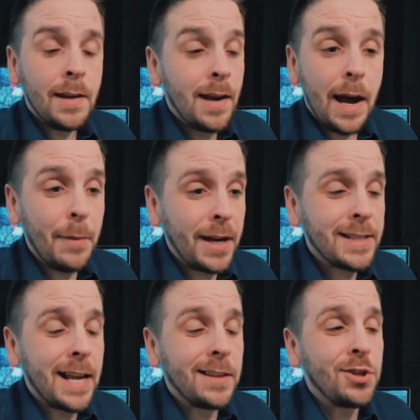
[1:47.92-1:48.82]
I'm not
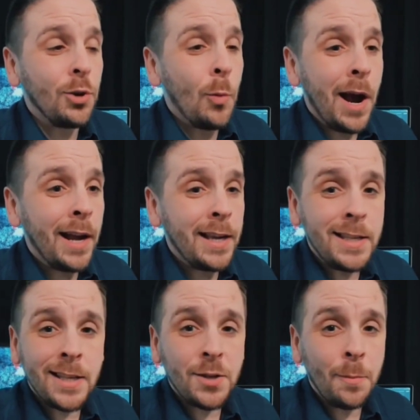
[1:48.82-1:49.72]
exactly sure why
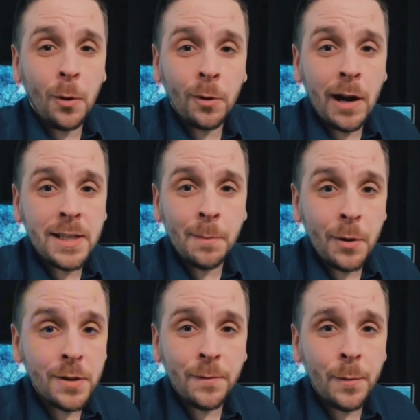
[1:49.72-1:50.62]
he's such a polarizing
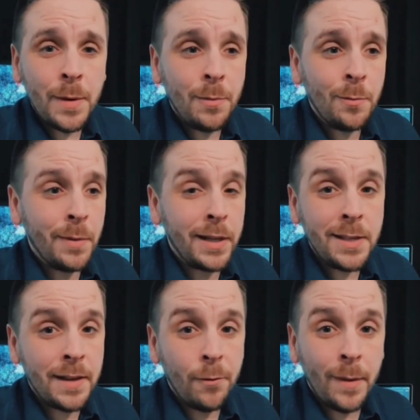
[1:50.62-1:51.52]
person for people, but
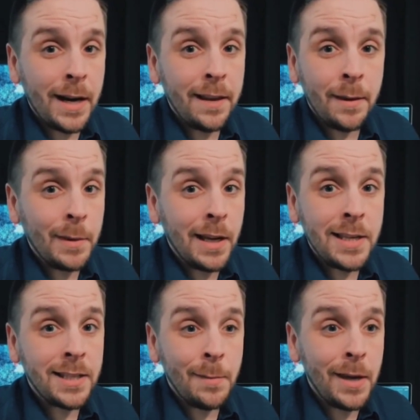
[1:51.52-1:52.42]
he's never been anything but
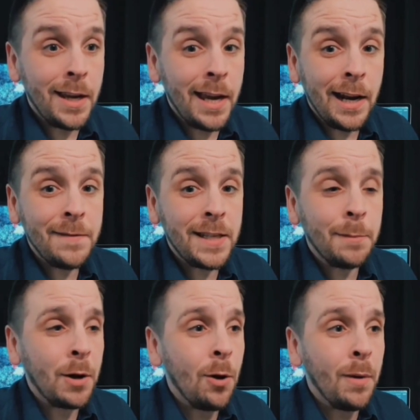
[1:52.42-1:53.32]
nice to me, and I've seen
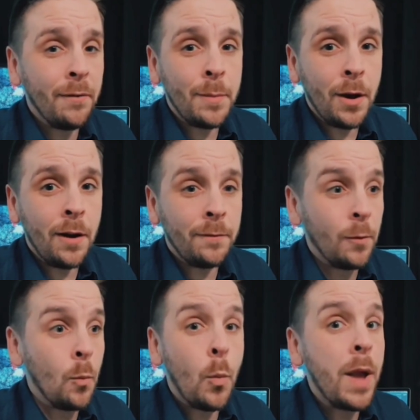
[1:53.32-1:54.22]
him go above and beyond
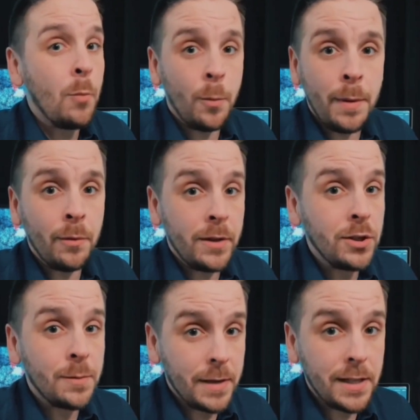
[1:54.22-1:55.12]
for way more people than
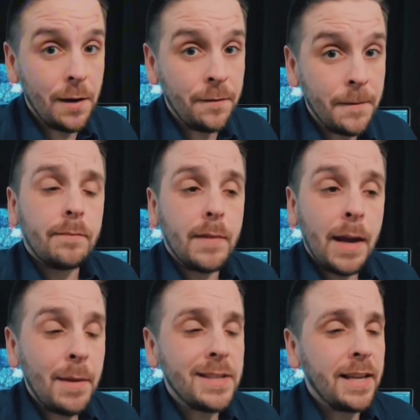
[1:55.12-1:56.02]
just myself.
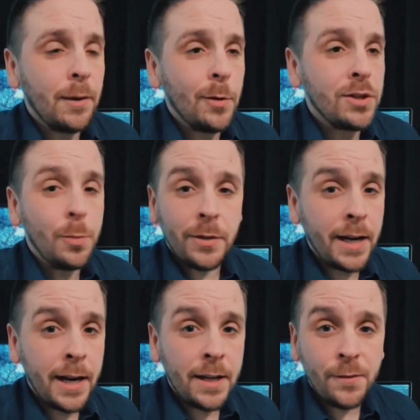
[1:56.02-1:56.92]
I'm not saying that we're super
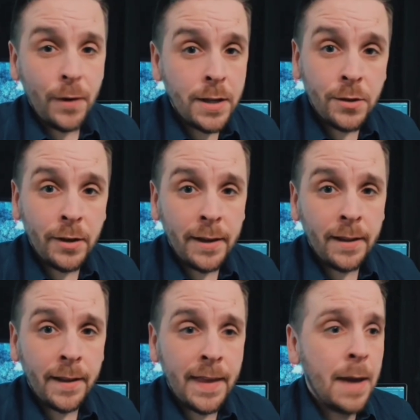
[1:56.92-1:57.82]
tight as friends or anything
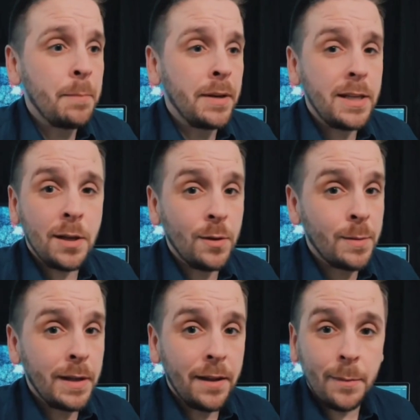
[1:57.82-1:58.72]
like that, but he's always
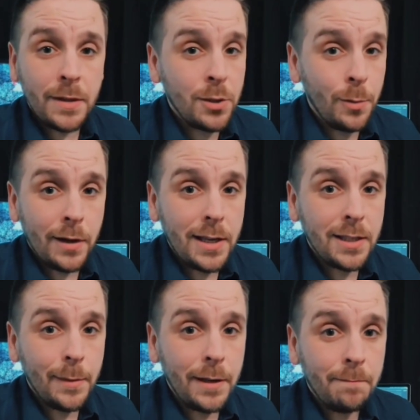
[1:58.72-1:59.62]
been nothing but super nice
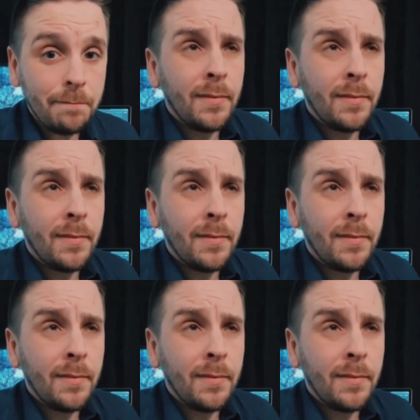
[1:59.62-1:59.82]
to me.